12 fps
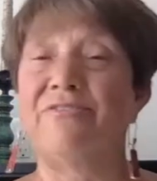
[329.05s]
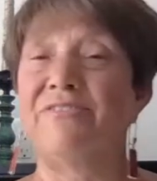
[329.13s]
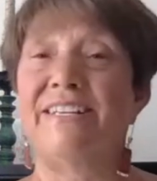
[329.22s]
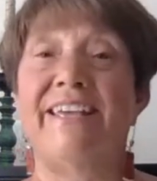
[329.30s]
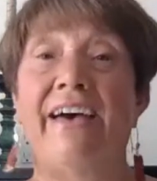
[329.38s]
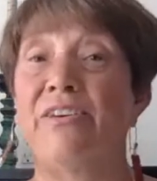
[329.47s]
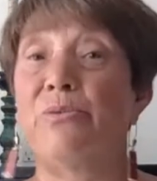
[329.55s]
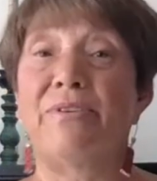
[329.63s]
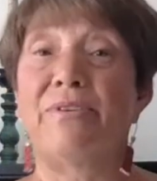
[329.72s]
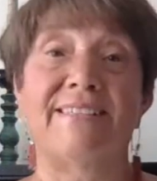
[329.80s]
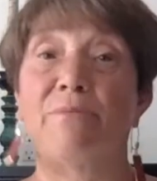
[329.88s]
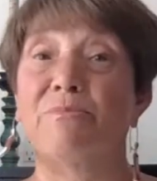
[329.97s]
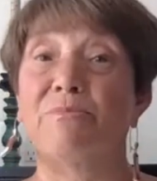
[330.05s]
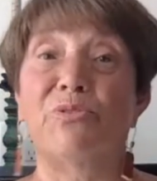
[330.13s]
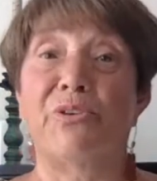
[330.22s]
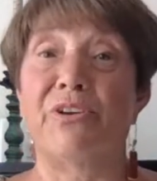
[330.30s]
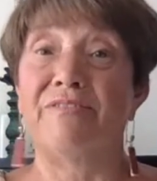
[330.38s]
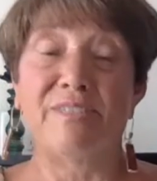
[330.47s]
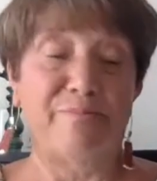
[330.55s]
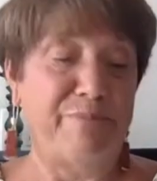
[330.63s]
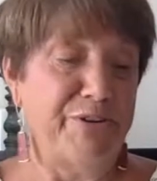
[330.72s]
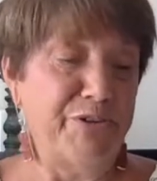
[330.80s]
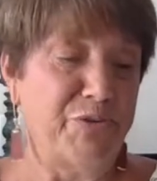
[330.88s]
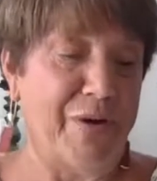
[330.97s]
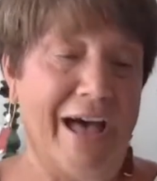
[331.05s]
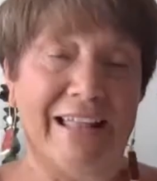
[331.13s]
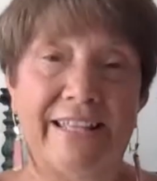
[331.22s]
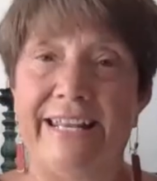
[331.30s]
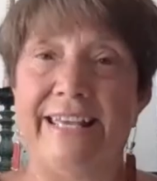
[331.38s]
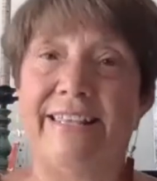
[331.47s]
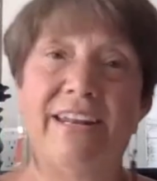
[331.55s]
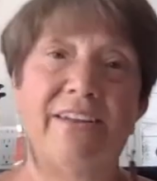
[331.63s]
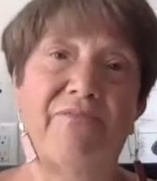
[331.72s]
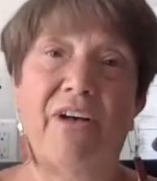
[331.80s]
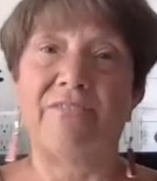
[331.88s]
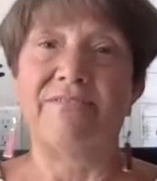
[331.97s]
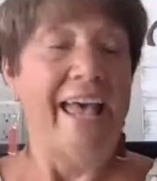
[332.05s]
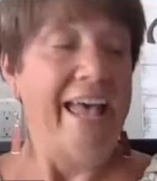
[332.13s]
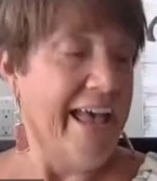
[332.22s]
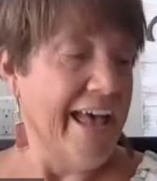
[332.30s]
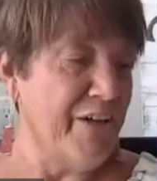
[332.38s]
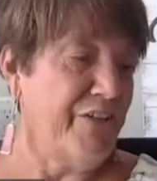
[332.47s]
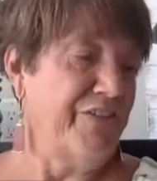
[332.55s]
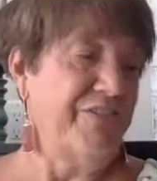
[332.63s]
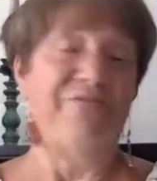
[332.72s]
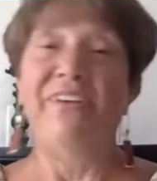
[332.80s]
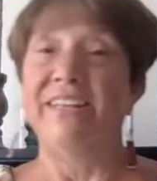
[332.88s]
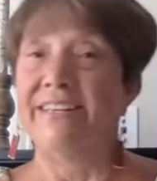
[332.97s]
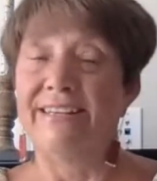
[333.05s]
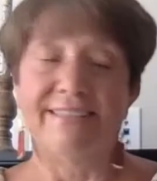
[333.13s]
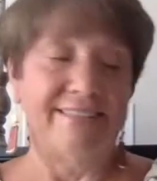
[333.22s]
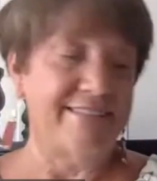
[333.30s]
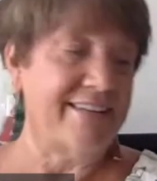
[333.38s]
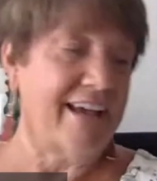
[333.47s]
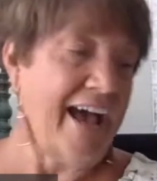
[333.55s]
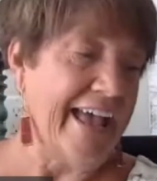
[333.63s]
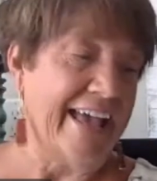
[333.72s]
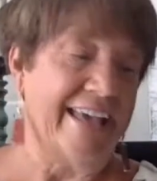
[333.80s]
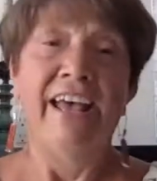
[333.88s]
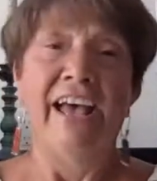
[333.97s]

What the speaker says: together with some sort of spirituality that involves health, fitness, diet,